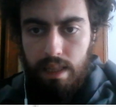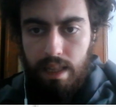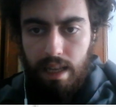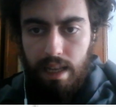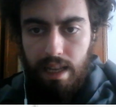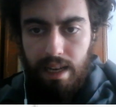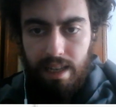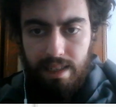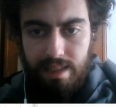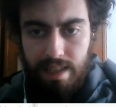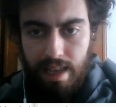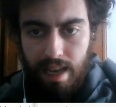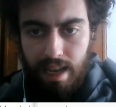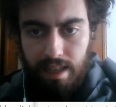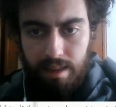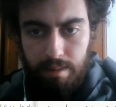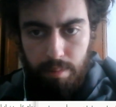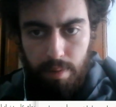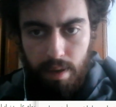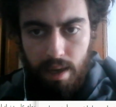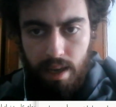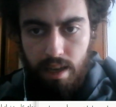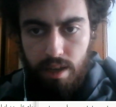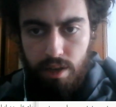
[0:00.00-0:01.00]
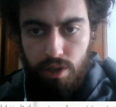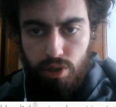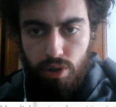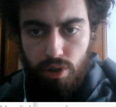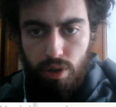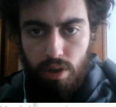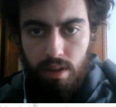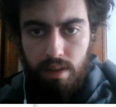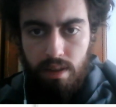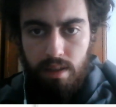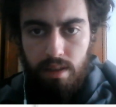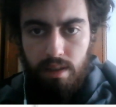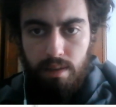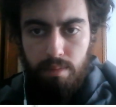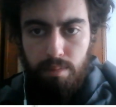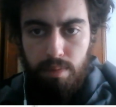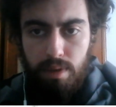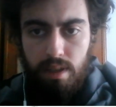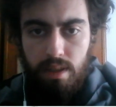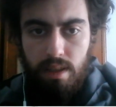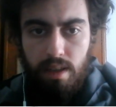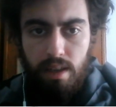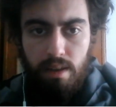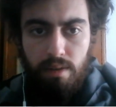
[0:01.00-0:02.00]
that exact page on the
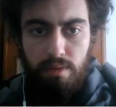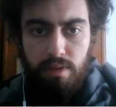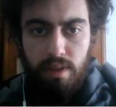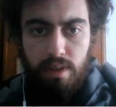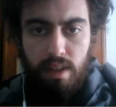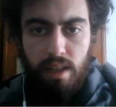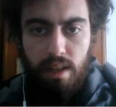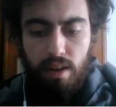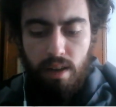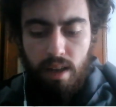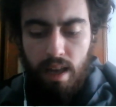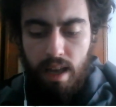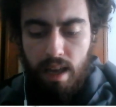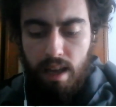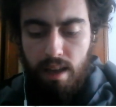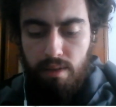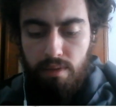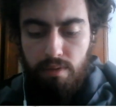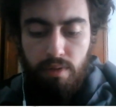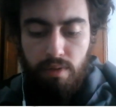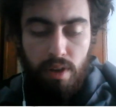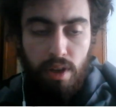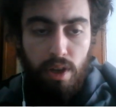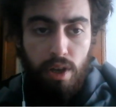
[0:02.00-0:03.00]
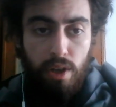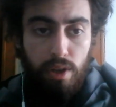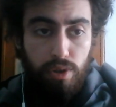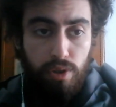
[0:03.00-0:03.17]
PDF that I have.